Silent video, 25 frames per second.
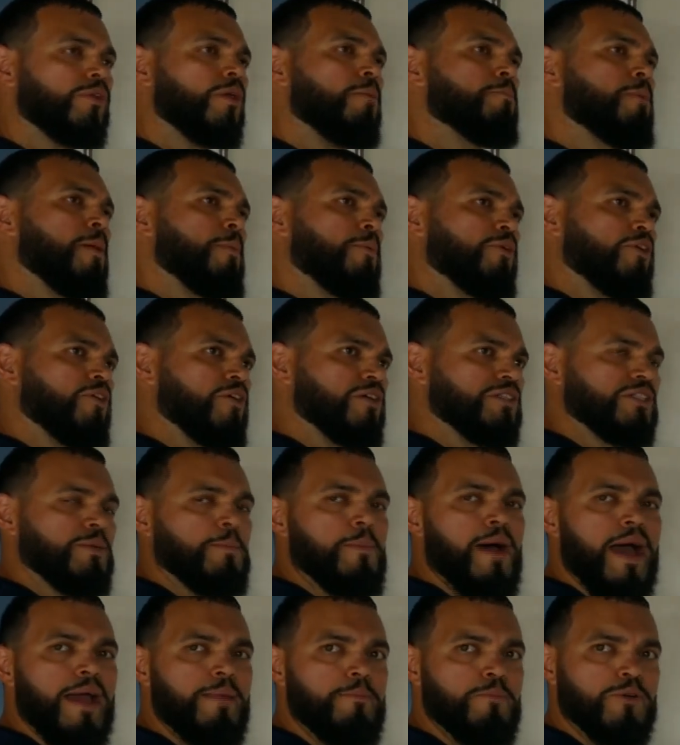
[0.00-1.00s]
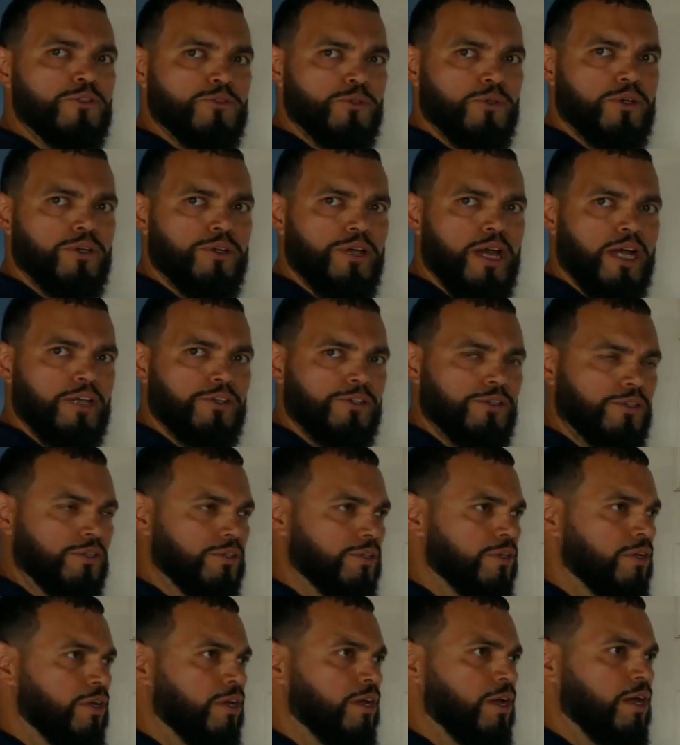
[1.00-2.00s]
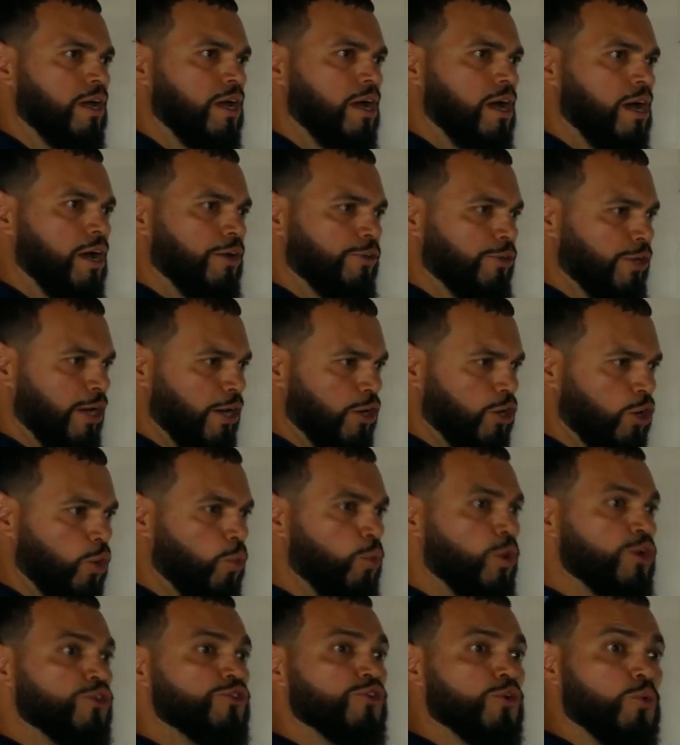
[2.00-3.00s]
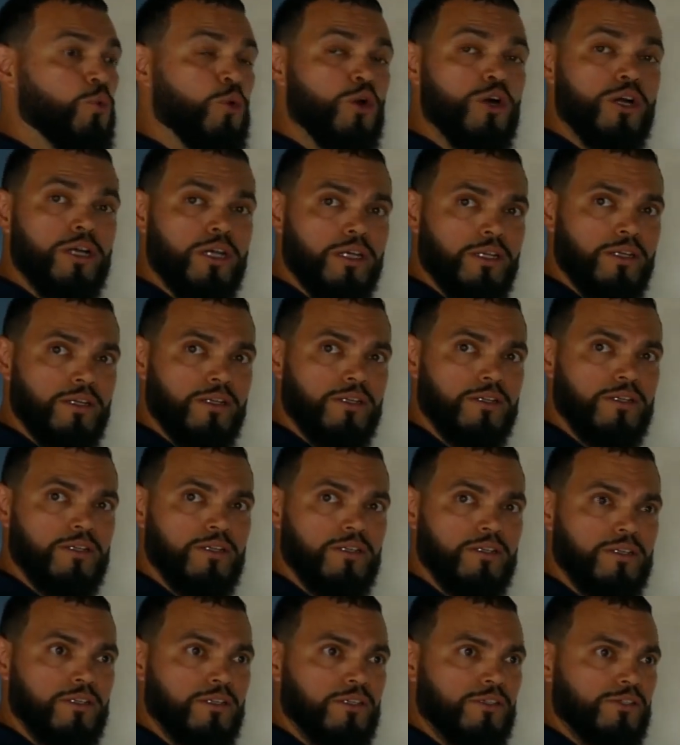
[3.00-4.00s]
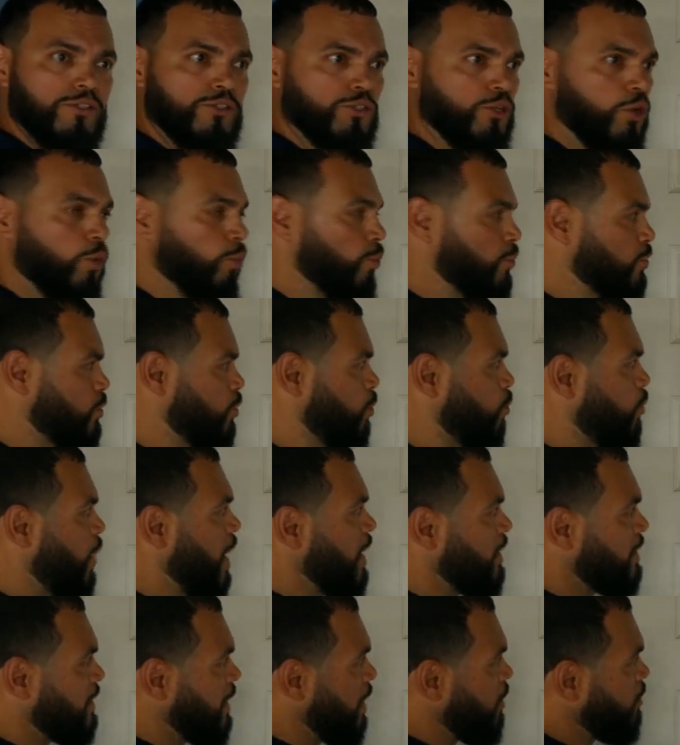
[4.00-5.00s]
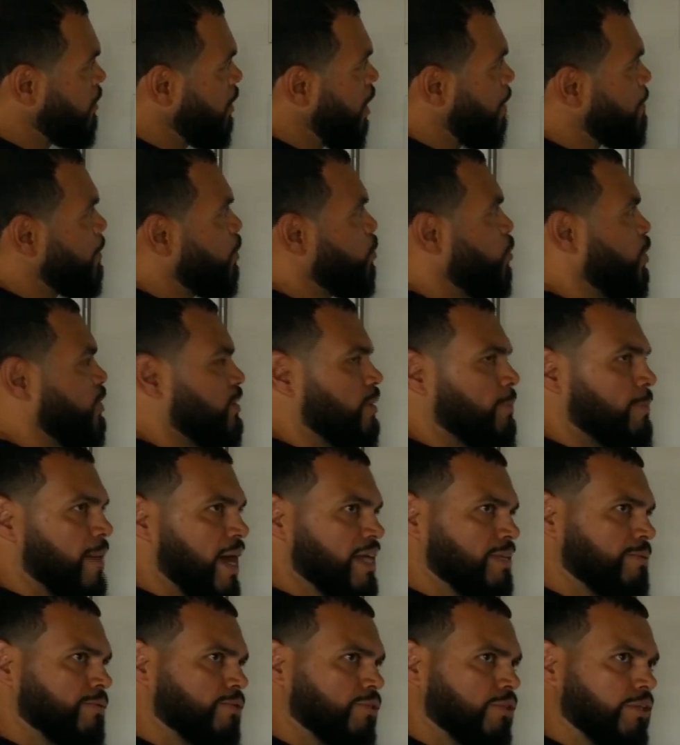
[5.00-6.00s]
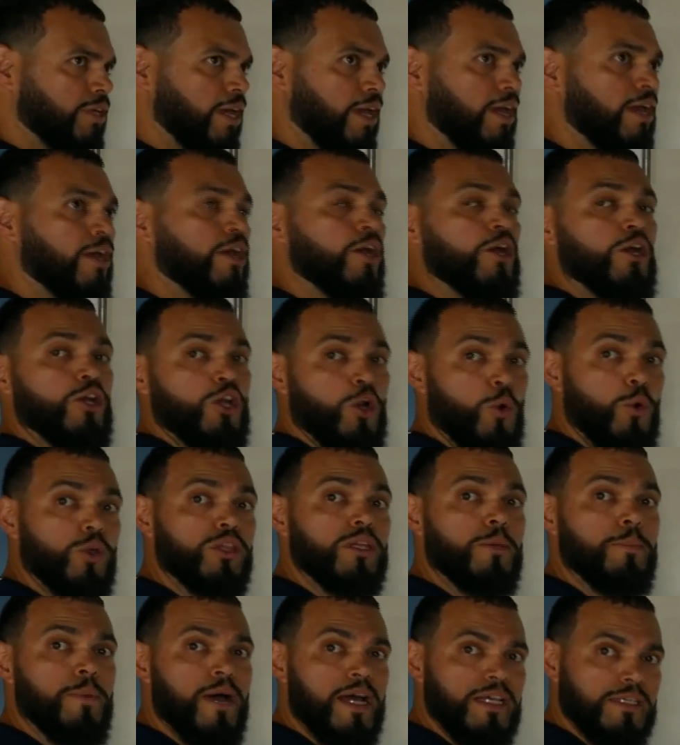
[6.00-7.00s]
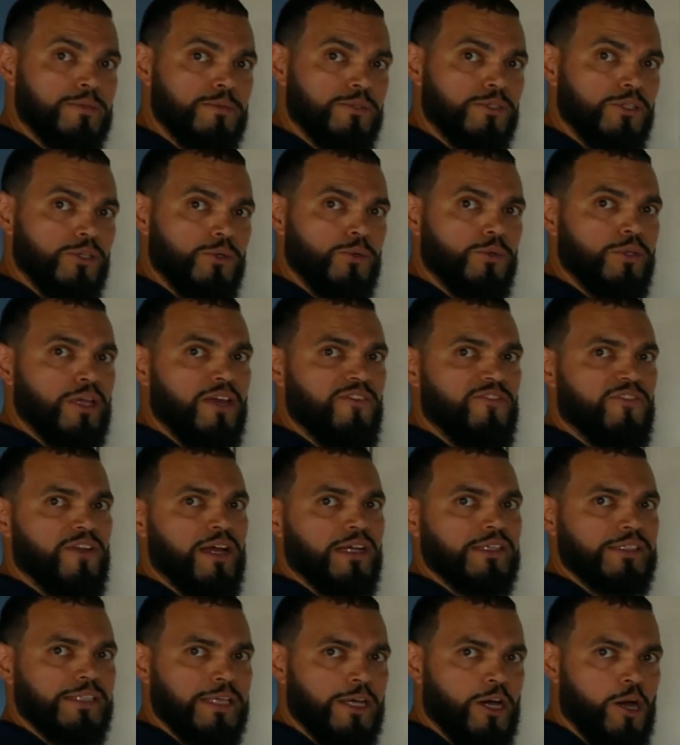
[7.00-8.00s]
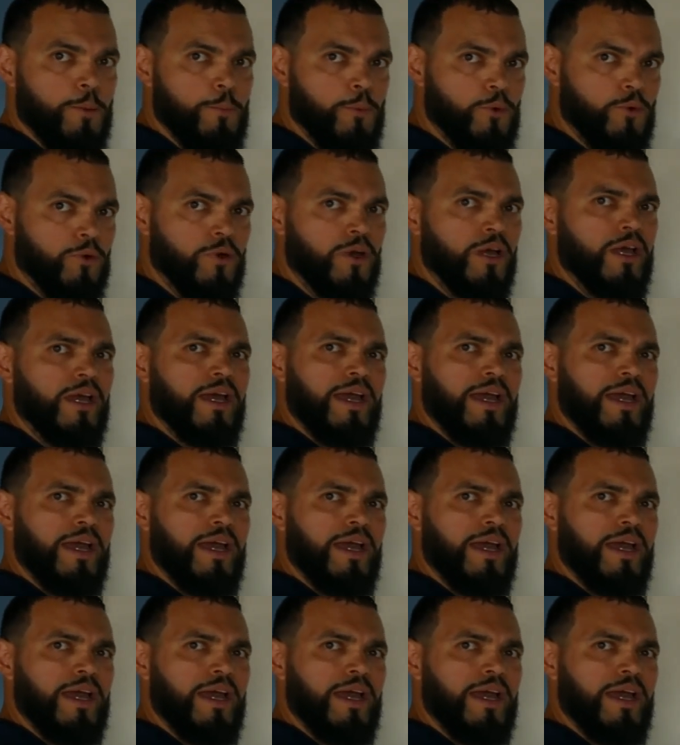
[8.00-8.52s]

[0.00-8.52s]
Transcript: Remember, there is a mind-muscle connection. You got to know what you're working. So when you write down, hey, I'm going to work the biceps today, know what the biceps do. They flex the elbow.